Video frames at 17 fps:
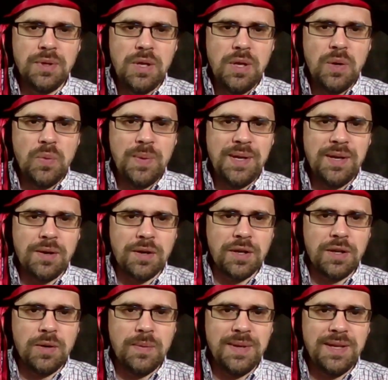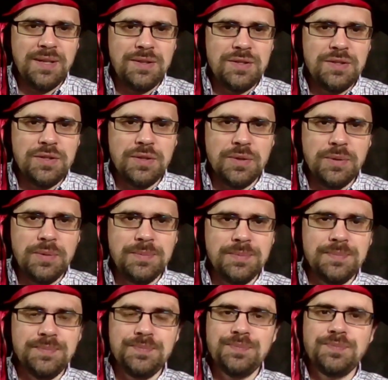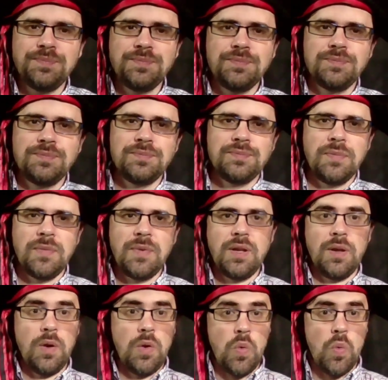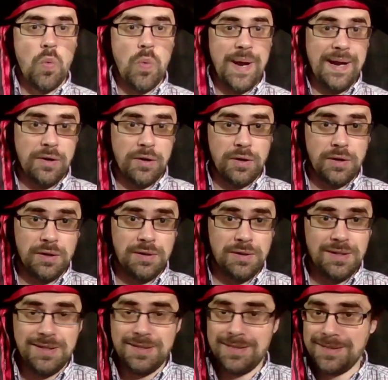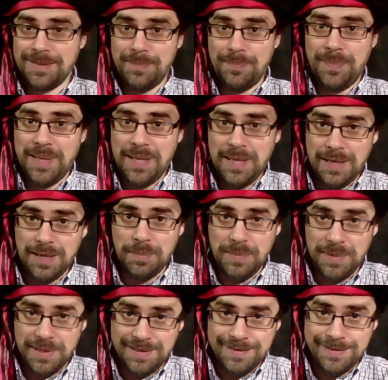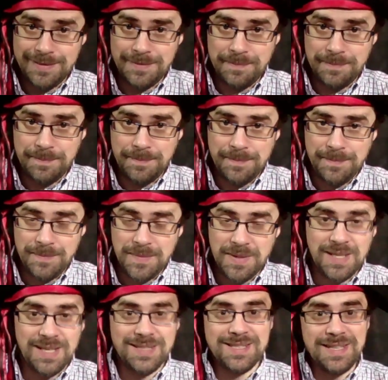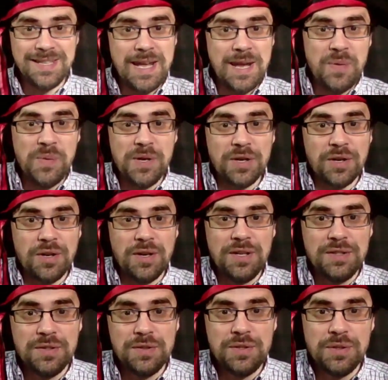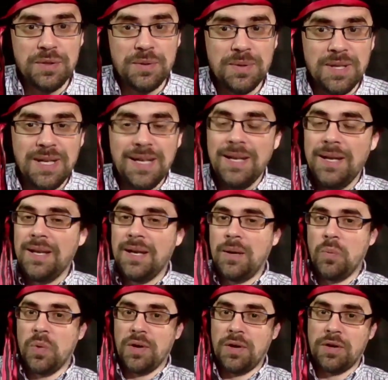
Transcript: We are going to wear some pigment. Today we are going to do what are